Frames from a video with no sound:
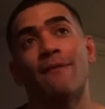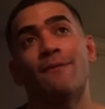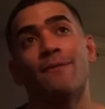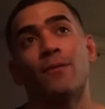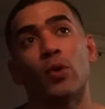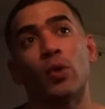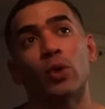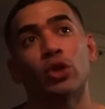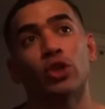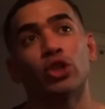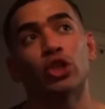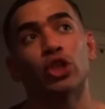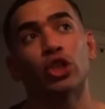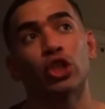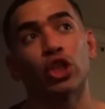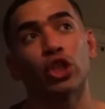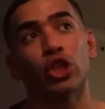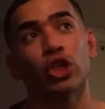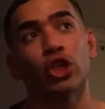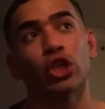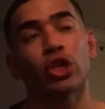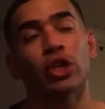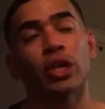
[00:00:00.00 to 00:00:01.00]
For
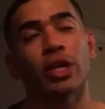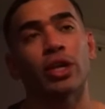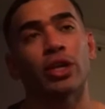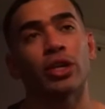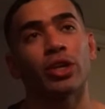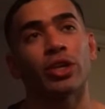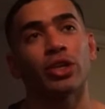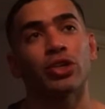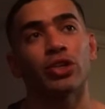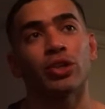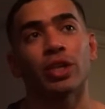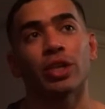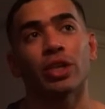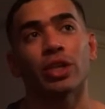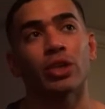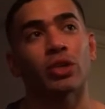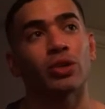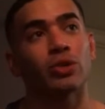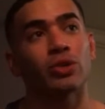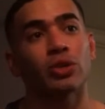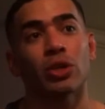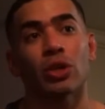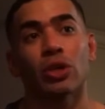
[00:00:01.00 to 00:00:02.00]
sure, and you can drink
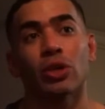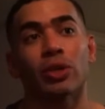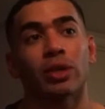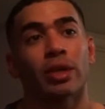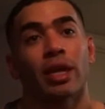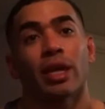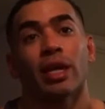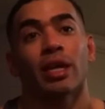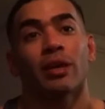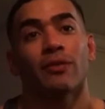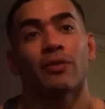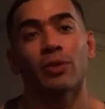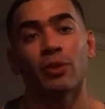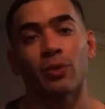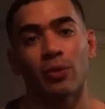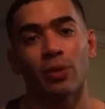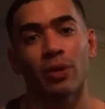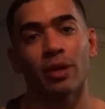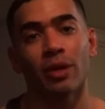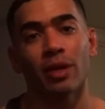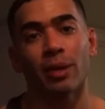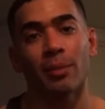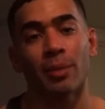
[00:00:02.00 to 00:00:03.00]
those all day if you
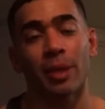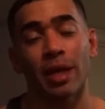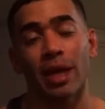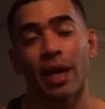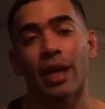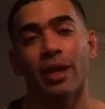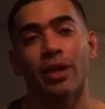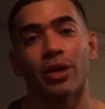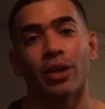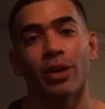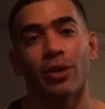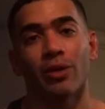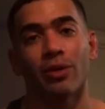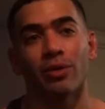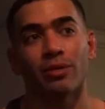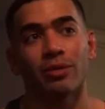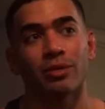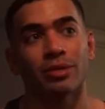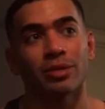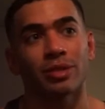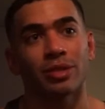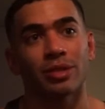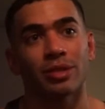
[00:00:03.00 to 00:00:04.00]
want. I mean, I don't,
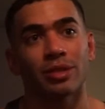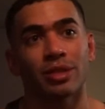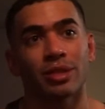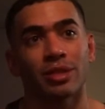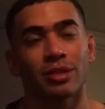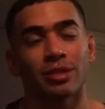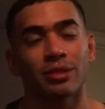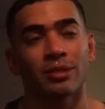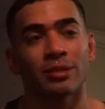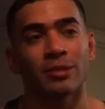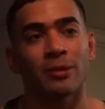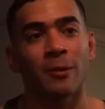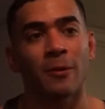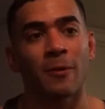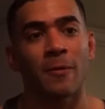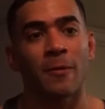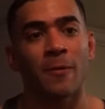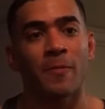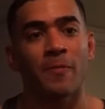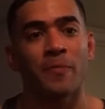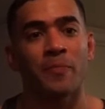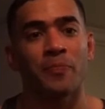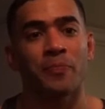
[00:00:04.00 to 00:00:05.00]
just because,
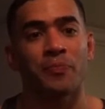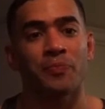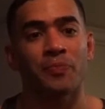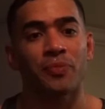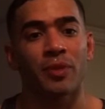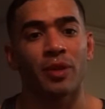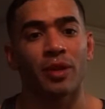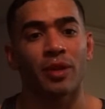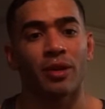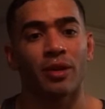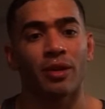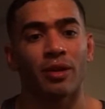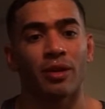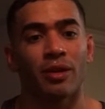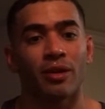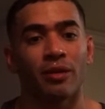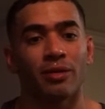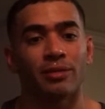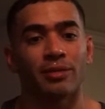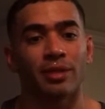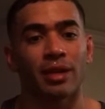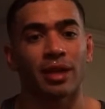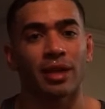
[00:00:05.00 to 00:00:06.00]
you
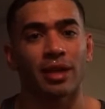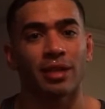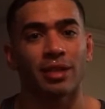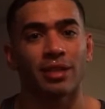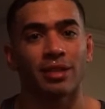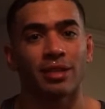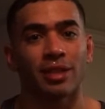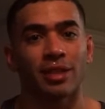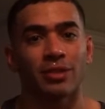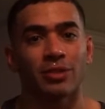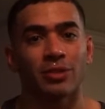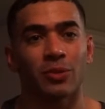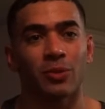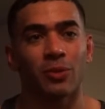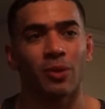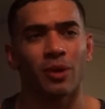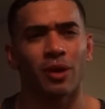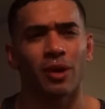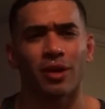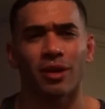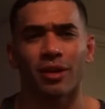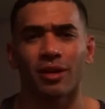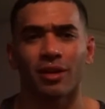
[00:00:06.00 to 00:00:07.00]
know, I like the taste of
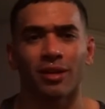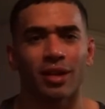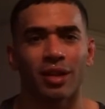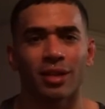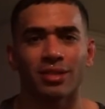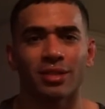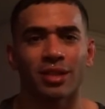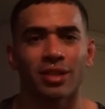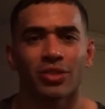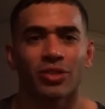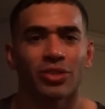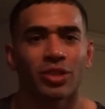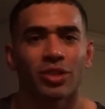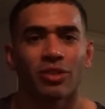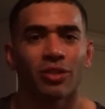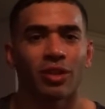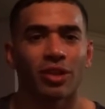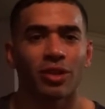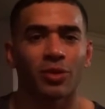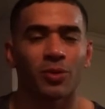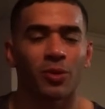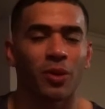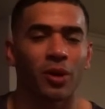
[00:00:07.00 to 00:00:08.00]
water. I just like drinking
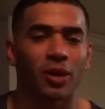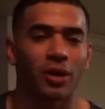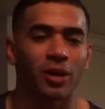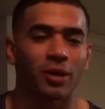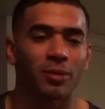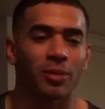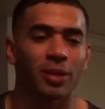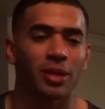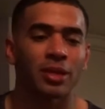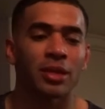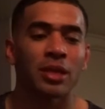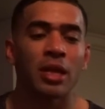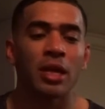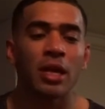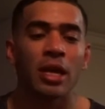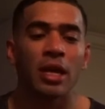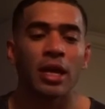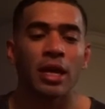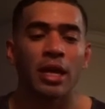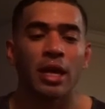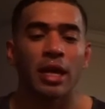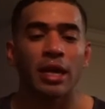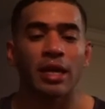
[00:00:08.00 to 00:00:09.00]
regular water, but
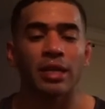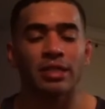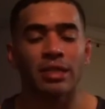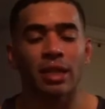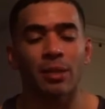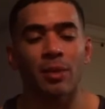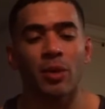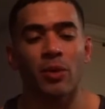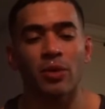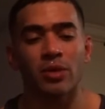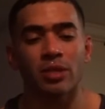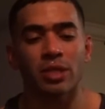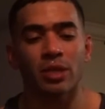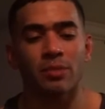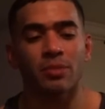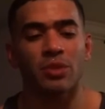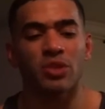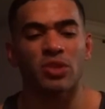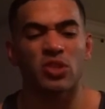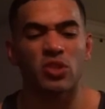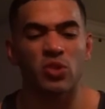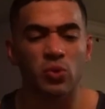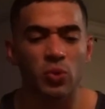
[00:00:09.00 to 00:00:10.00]
anytime I want
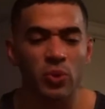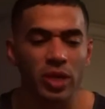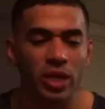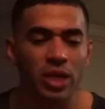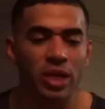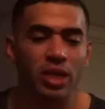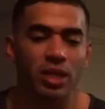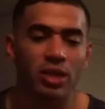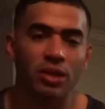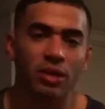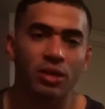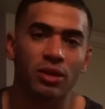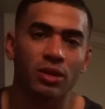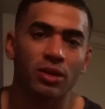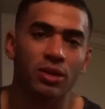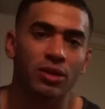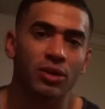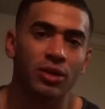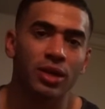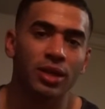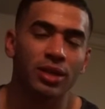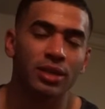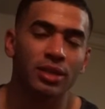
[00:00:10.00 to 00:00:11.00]
something sweet
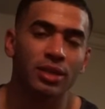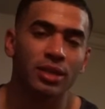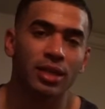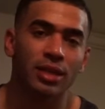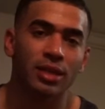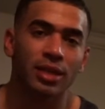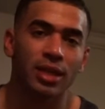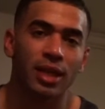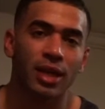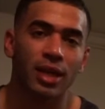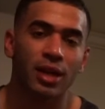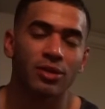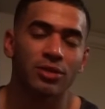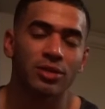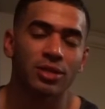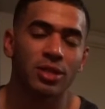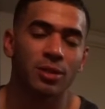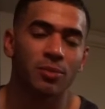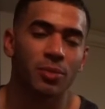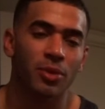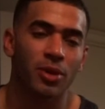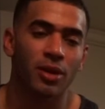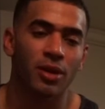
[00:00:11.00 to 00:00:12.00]
or anything like that, I'll
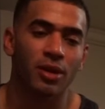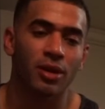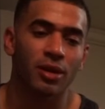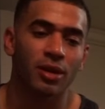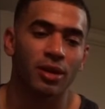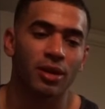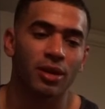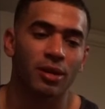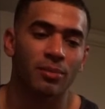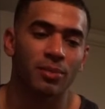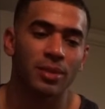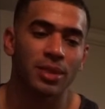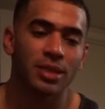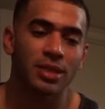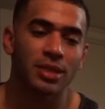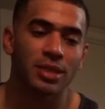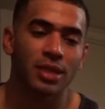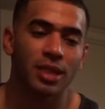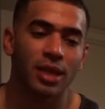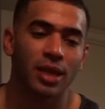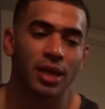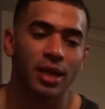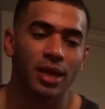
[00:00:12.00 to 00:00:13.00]
sip on
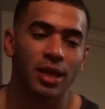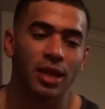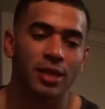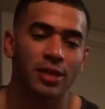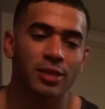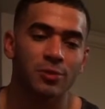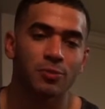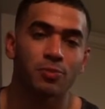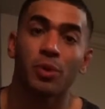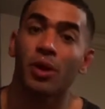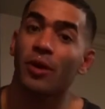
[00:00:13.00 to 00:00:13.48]
BCAAs.